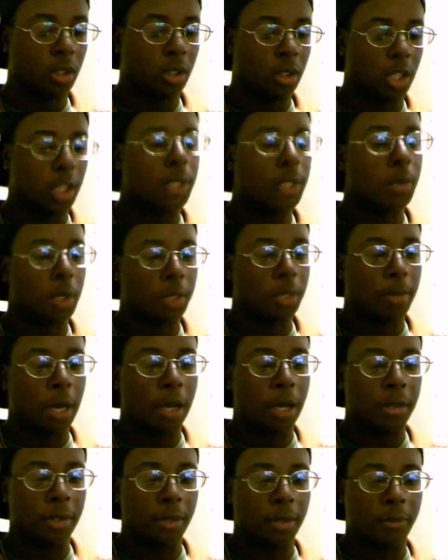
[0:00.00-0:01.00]
It's
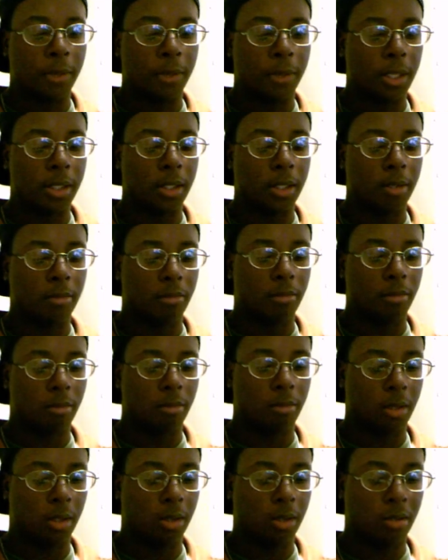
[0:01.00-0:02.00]
responsive. It doesn't
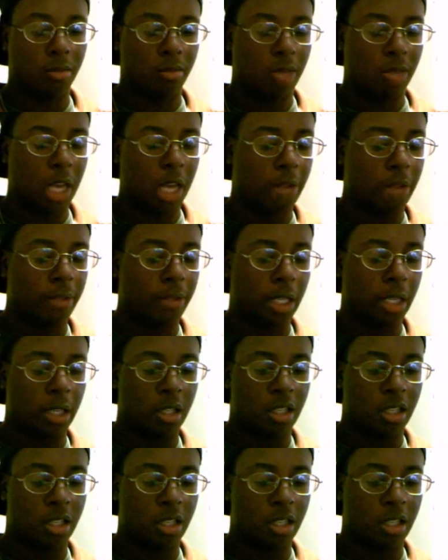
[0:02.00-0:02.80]
have that